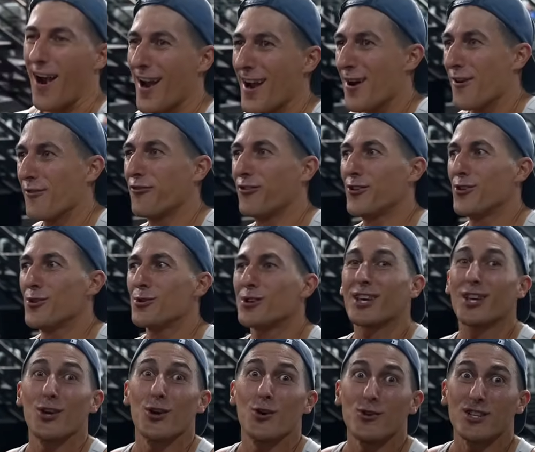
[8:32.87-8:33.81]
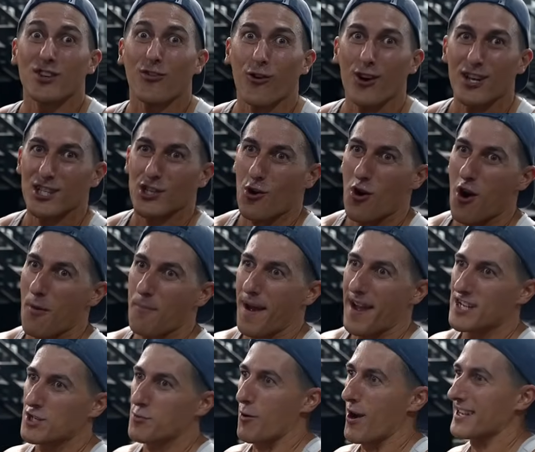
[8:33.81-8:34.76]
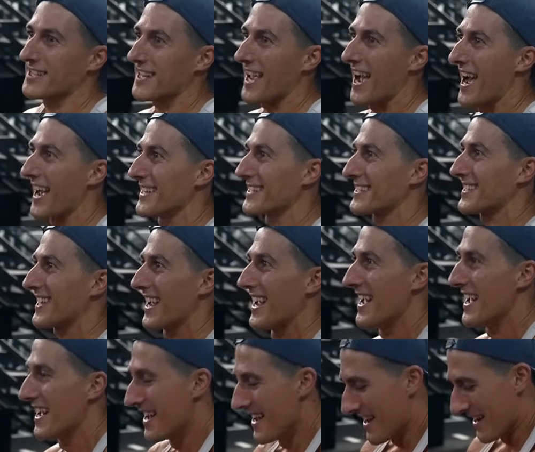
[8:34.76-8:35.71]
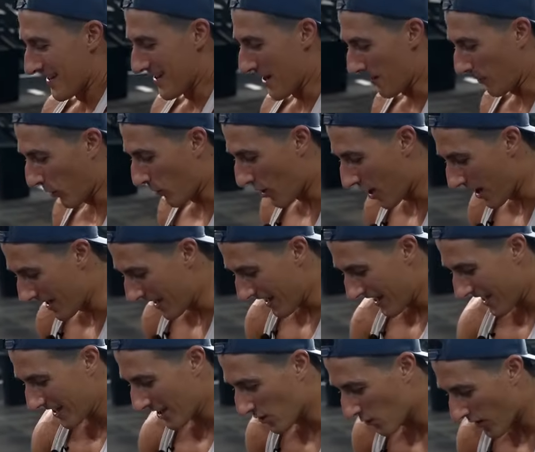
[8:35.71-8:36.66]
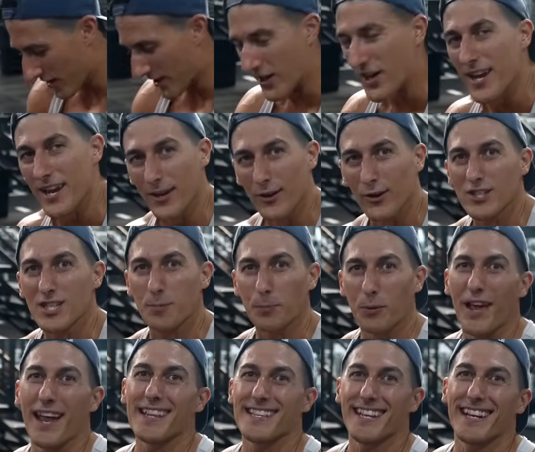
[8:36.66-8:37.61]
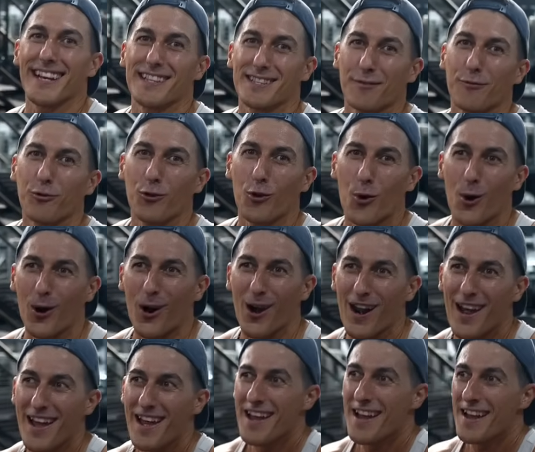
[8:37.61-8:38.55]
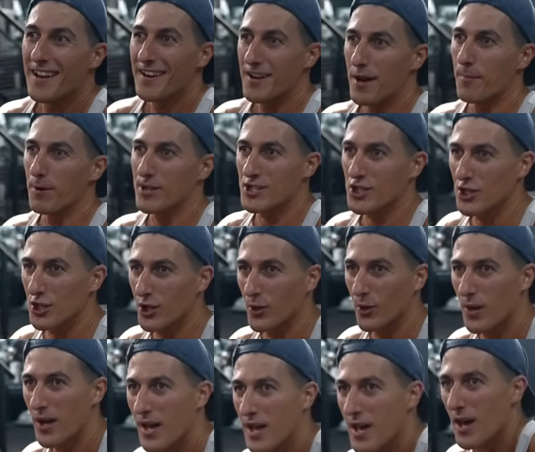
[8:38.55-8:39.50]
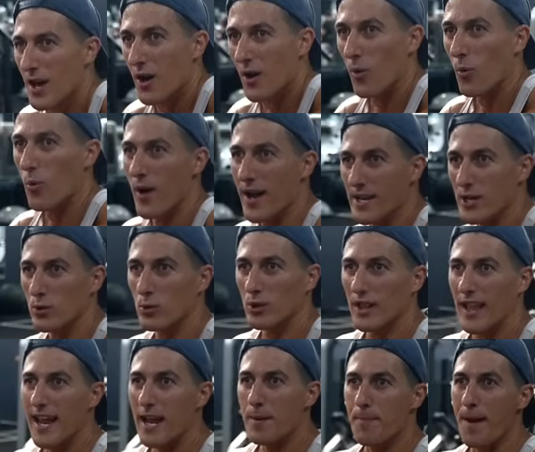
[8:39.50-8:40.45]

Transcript: right, a few cues for a strong bench press, guys. Number one, you want your heels planted in the floor. Number two, when you lay